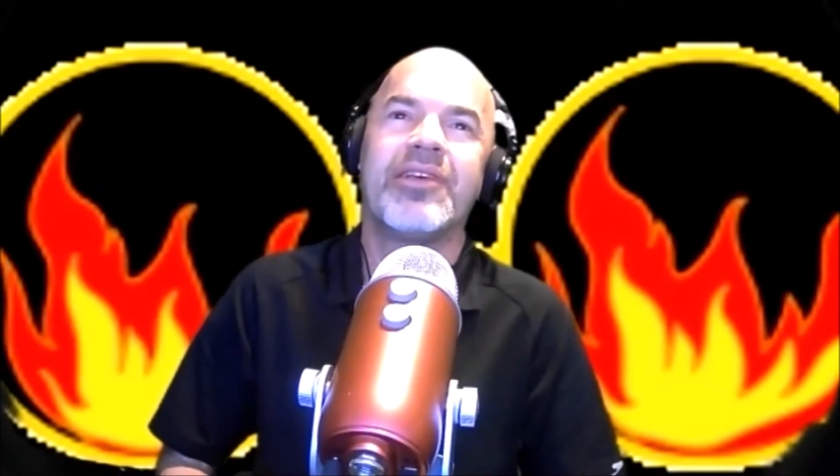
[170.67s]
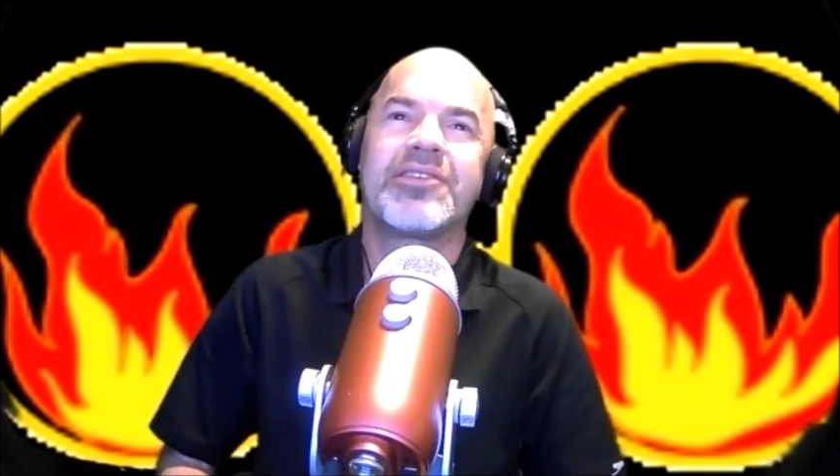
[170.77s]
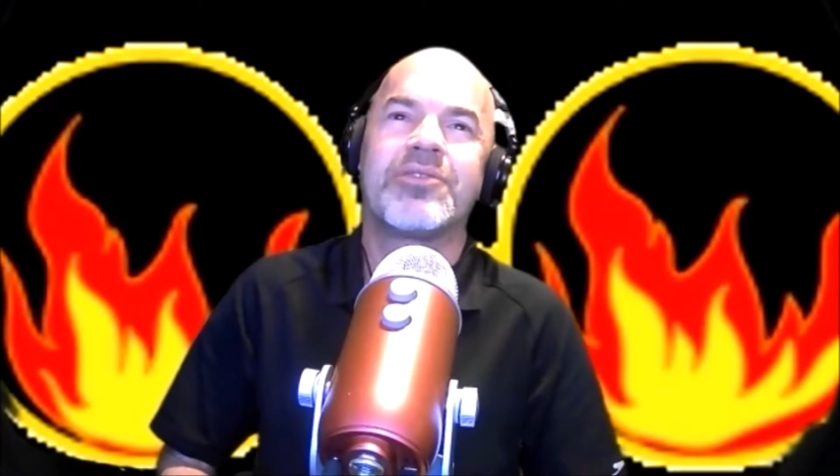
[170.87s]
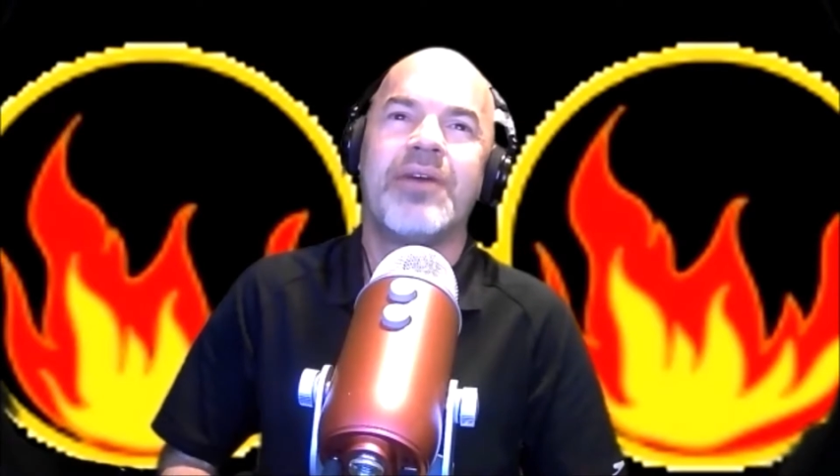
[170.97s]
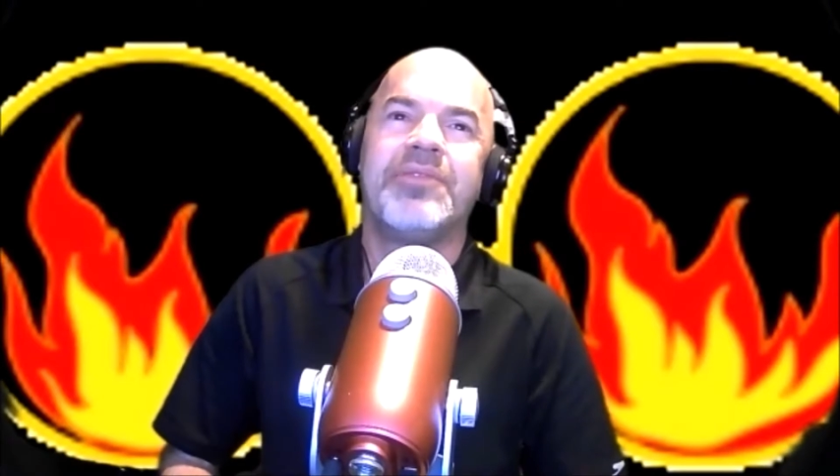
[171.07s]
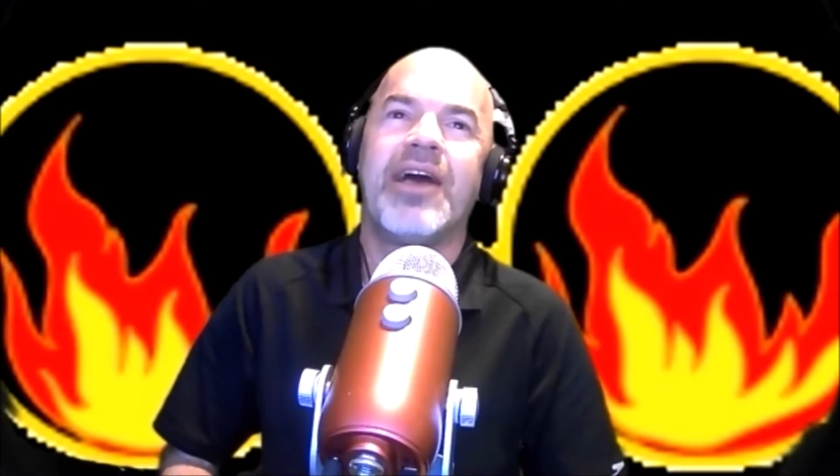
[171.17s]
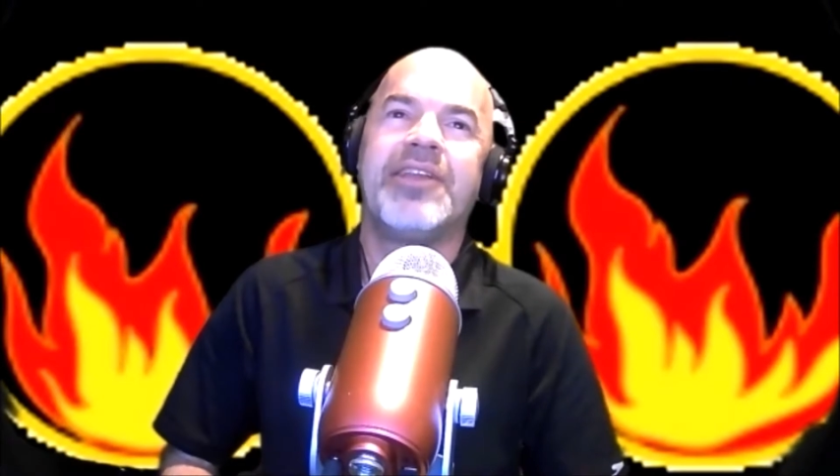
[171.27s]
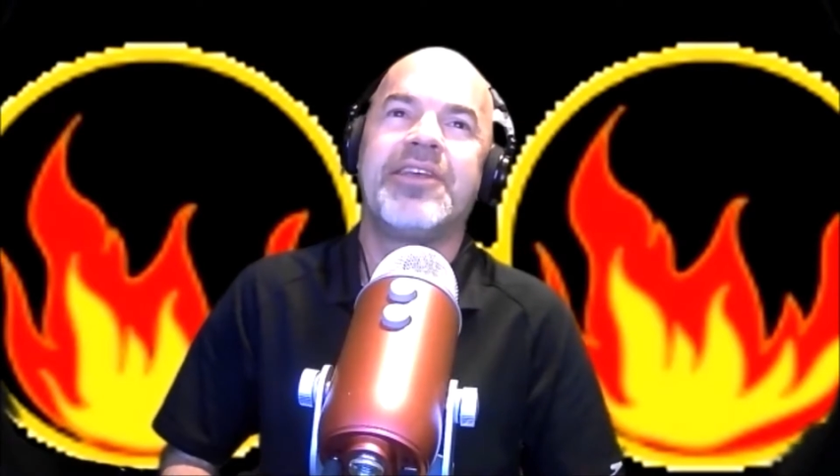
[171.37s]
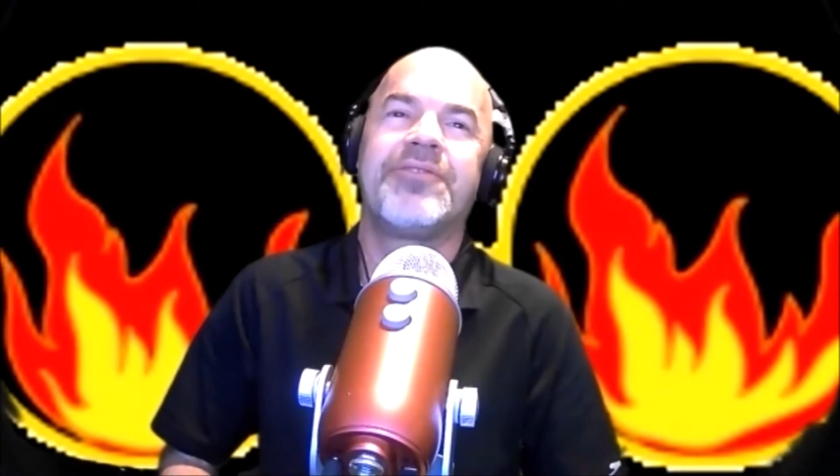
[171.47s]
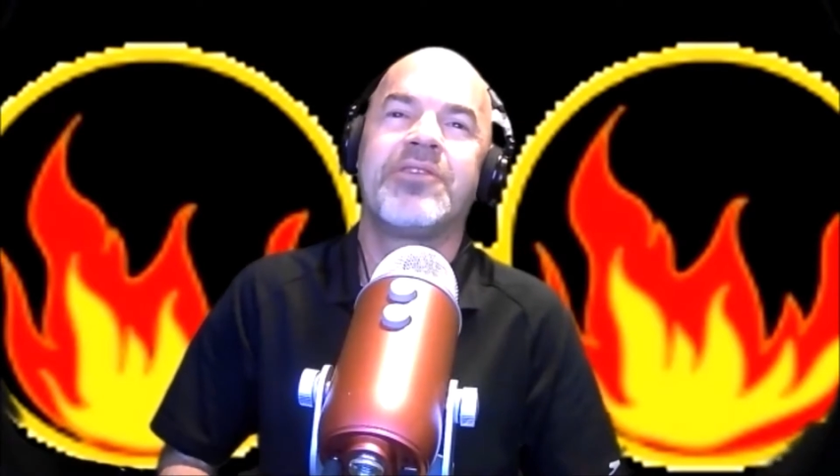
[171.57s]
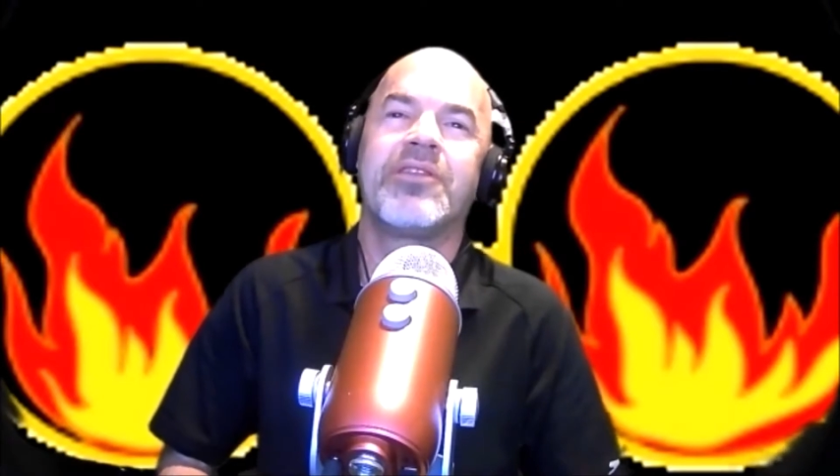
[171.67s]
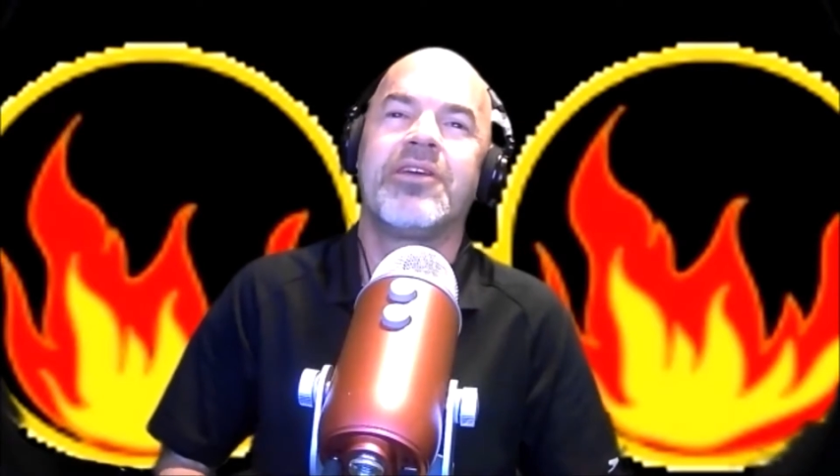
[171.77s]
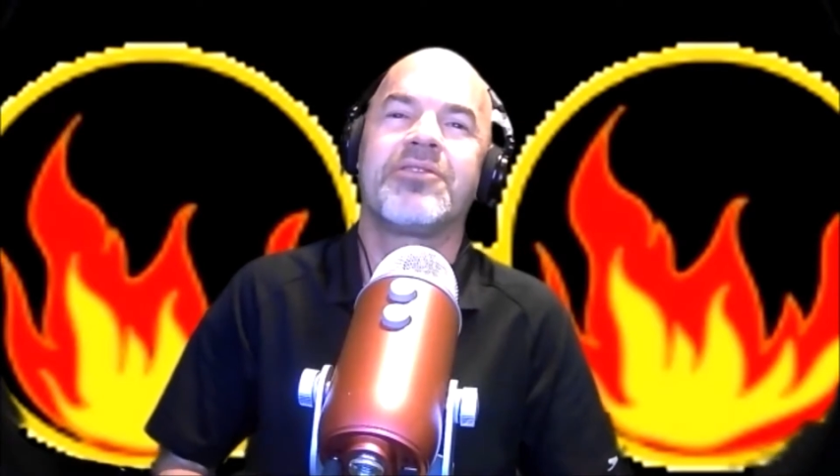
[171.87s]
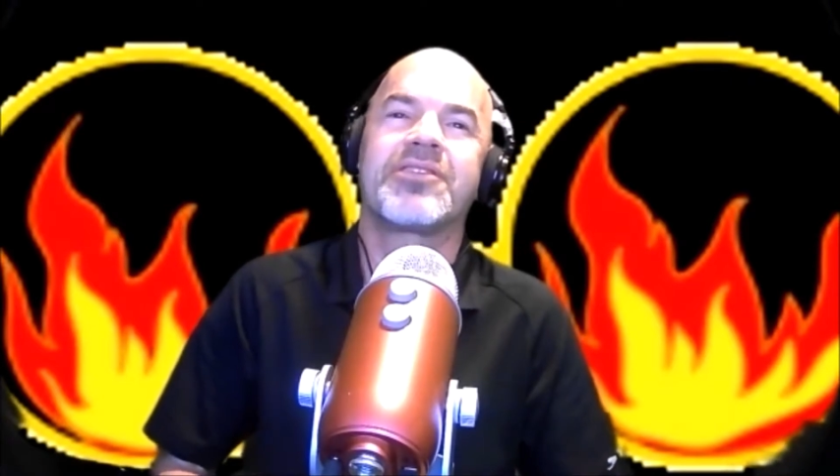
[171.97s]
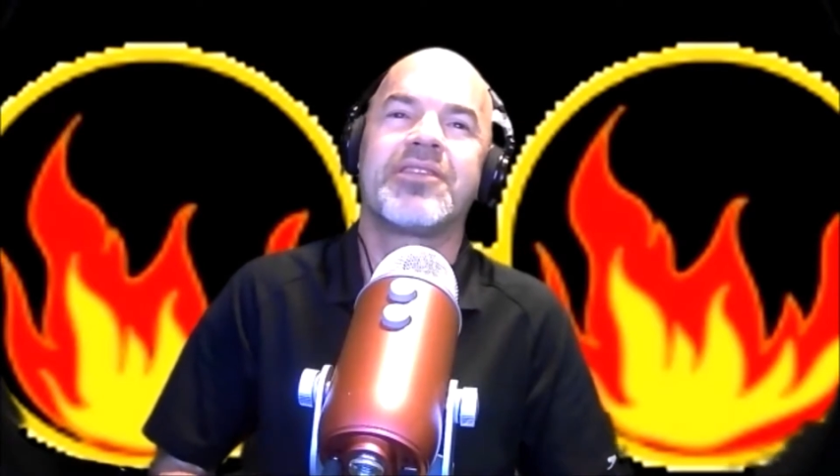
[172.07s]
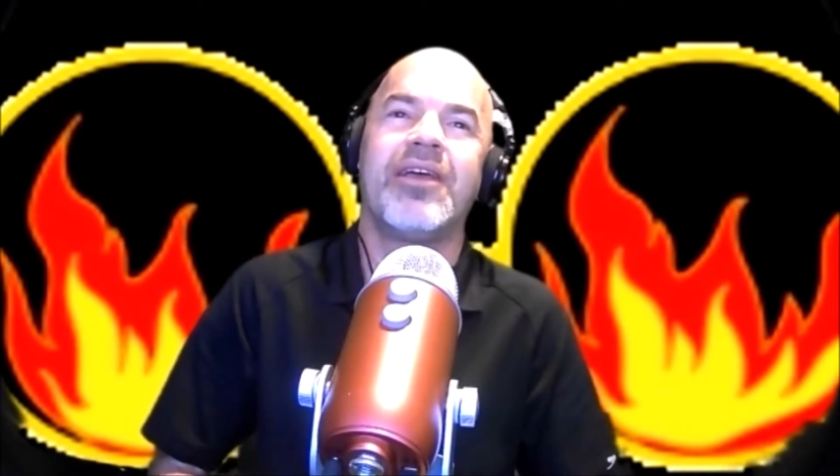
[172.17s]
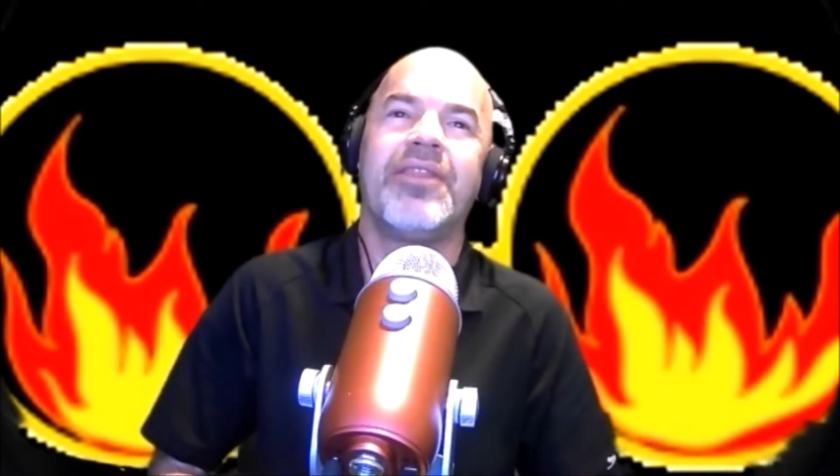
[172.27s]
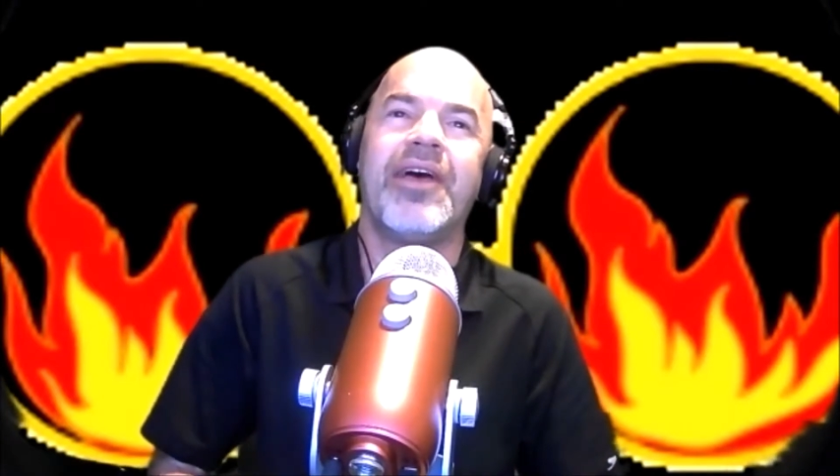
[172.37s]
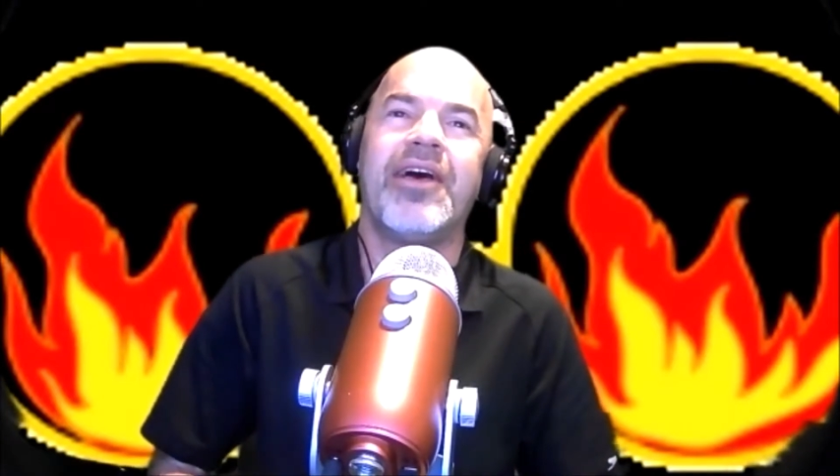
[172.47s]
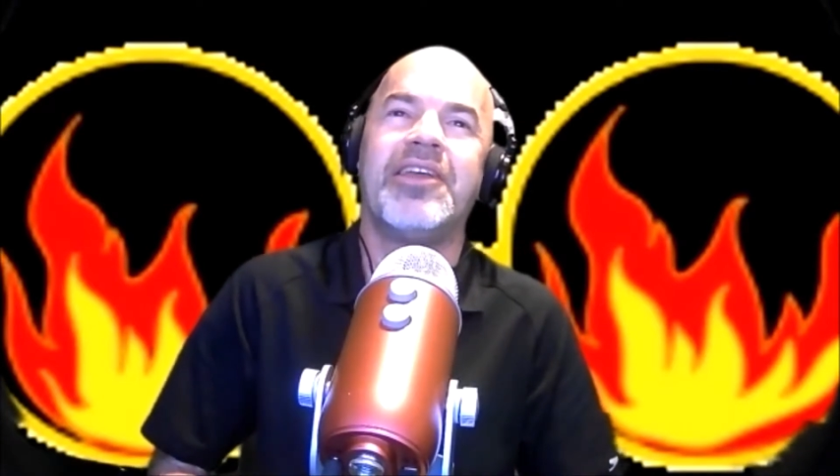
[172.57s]
So I definitely understand
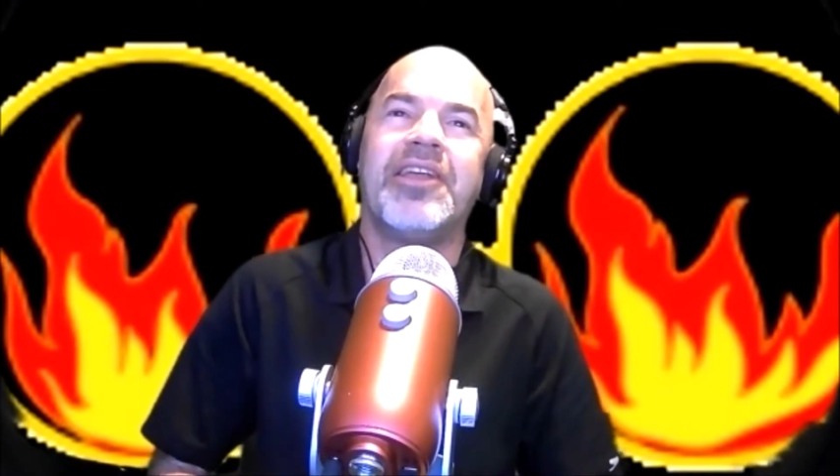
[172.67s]
that.